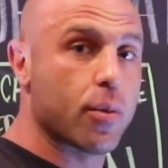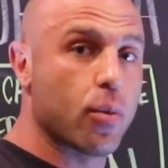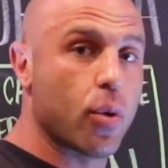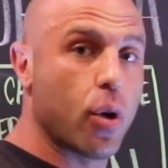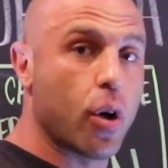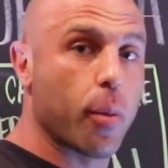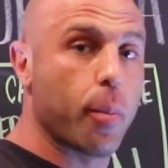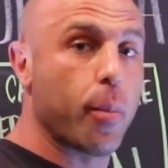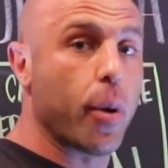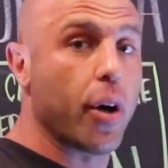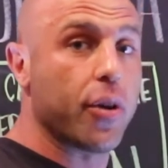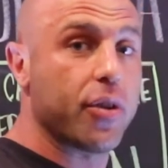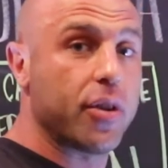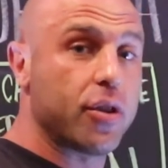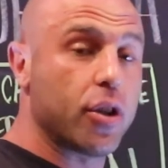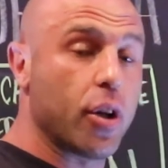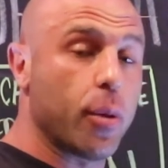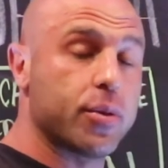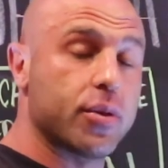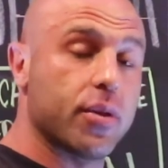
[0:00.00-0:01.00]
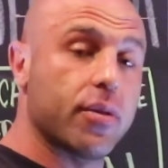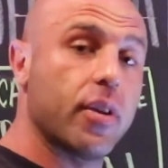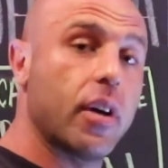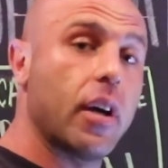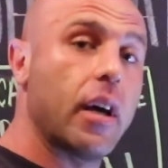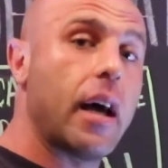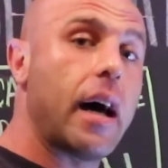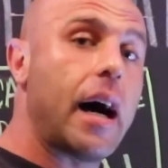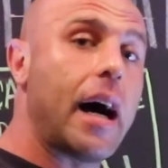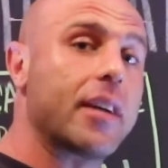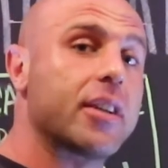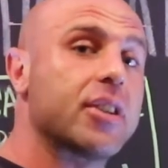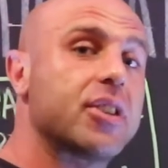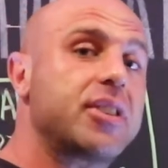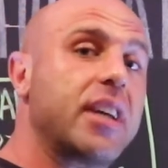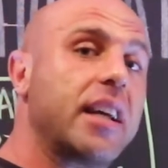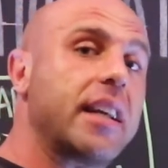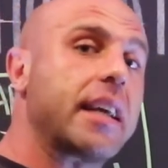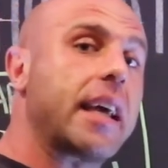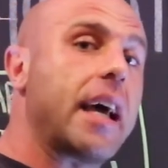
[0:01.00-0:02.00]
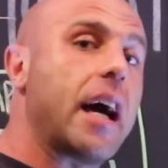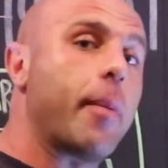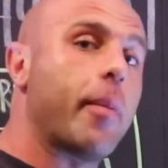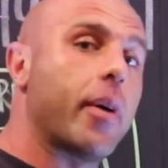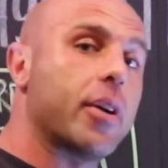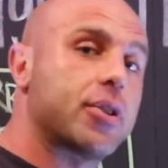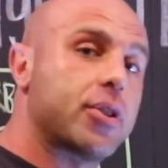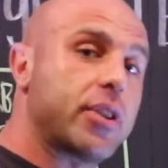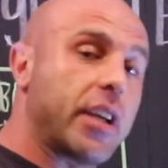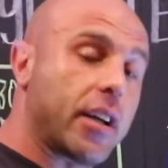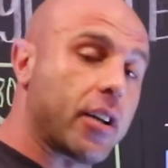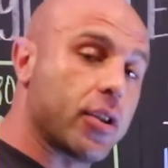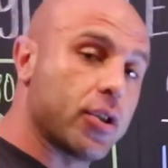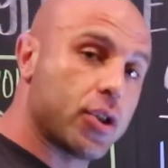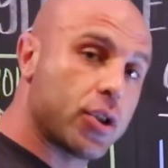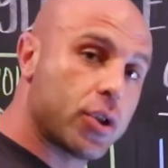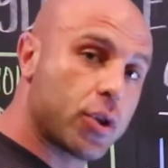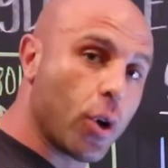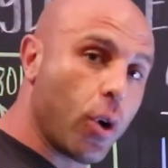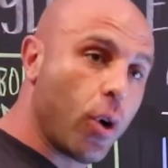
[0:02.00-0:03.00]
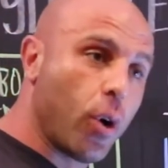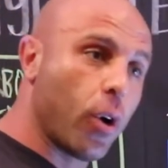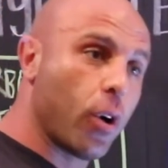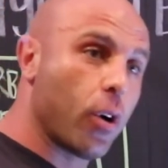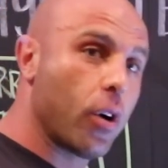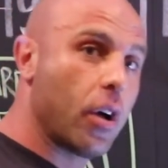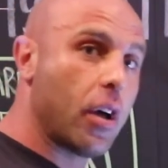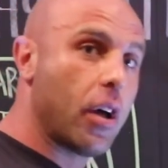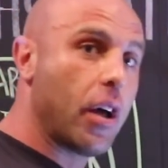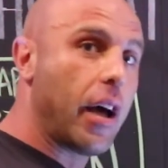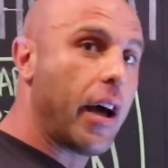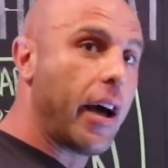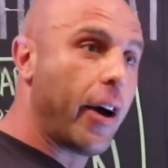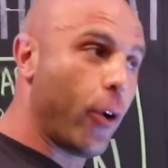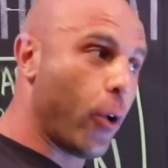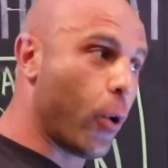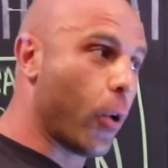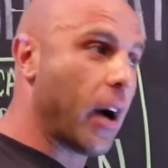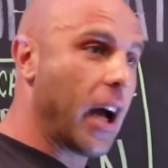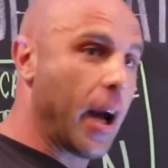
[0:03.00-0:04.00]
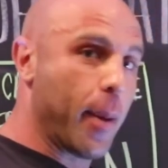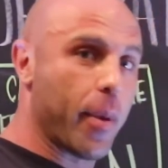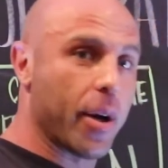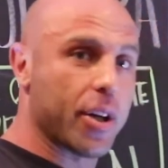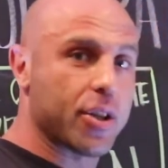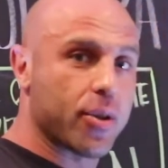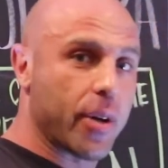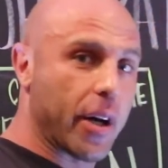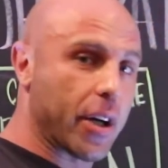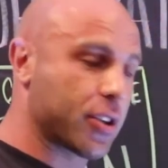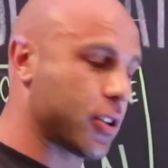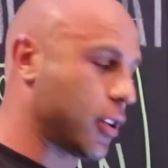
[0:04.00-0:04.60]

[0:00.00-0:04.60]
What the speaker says: wrong, both in terms of understanding how much they can store or how much they're actually